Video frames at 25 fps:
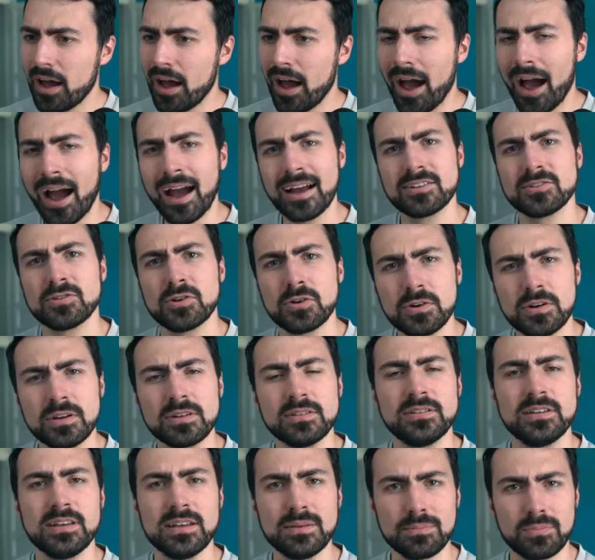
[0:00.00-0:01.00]
I took a
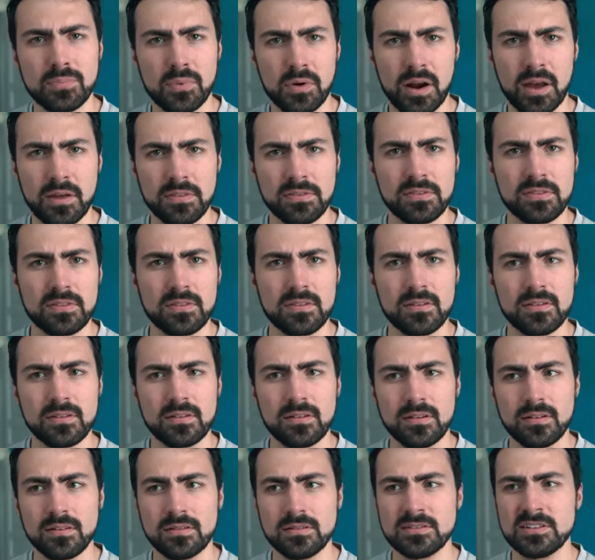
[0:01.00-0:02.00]
deep breath
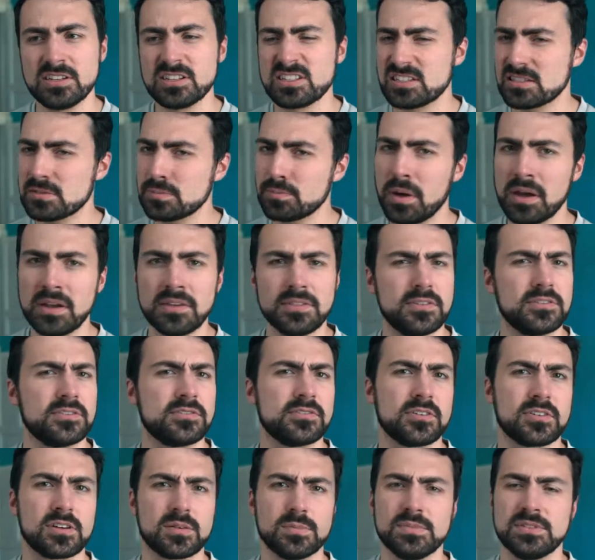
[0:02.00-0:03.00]
despite the
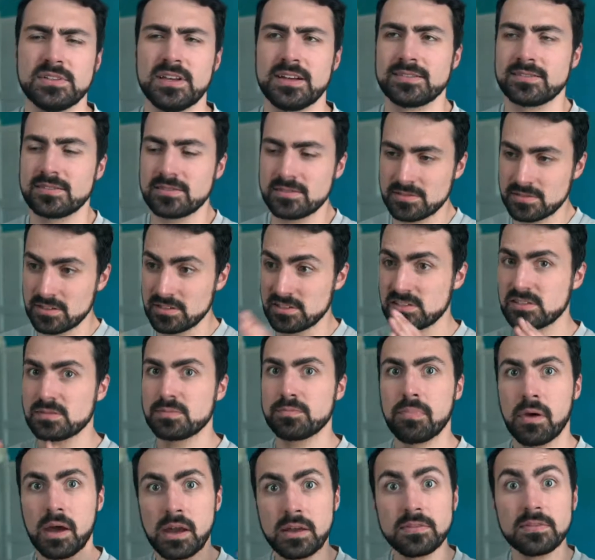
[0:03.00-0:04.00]
circumstances,
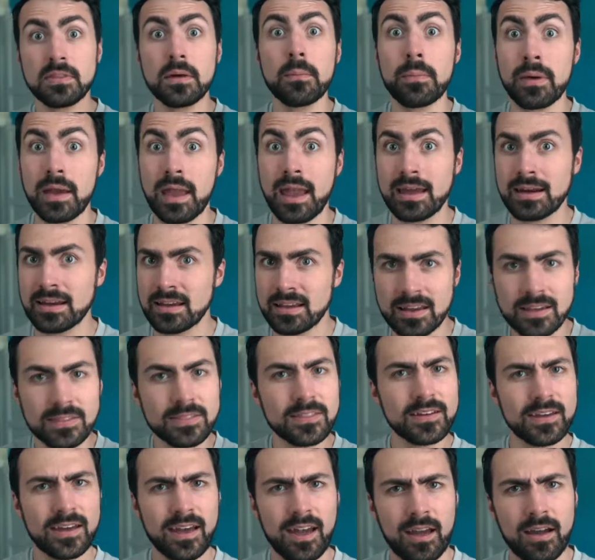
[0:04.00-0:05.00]
despite the panic and the
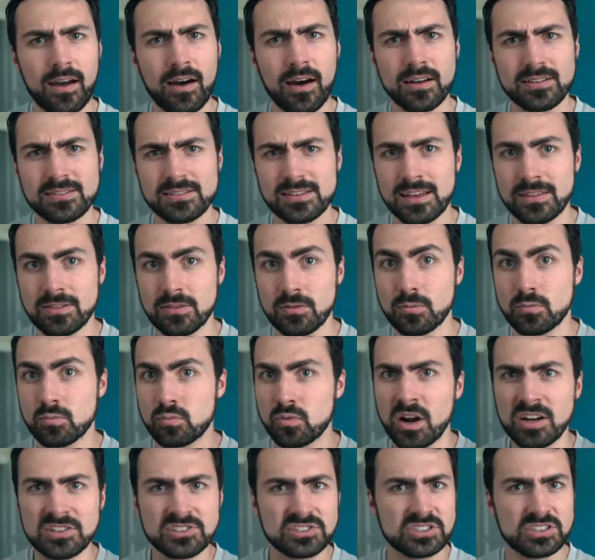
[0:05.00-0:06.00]
chaos and the
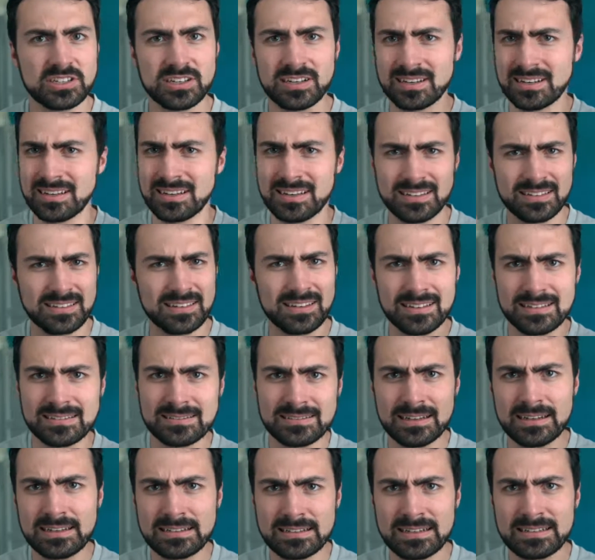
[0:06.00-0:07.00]
rushing and the
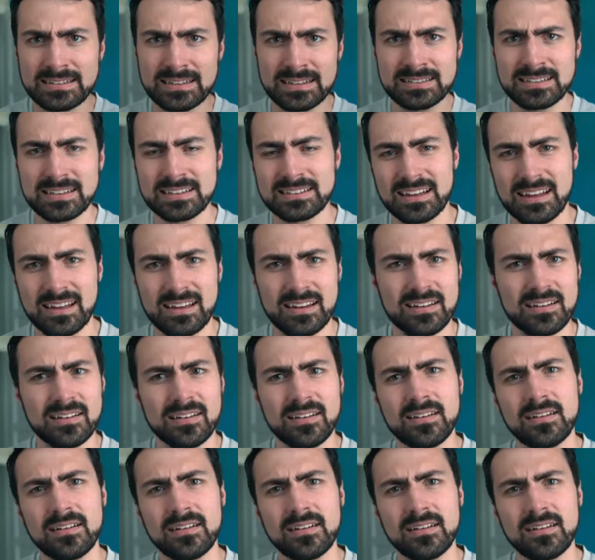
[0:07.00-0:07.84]
da da da da da.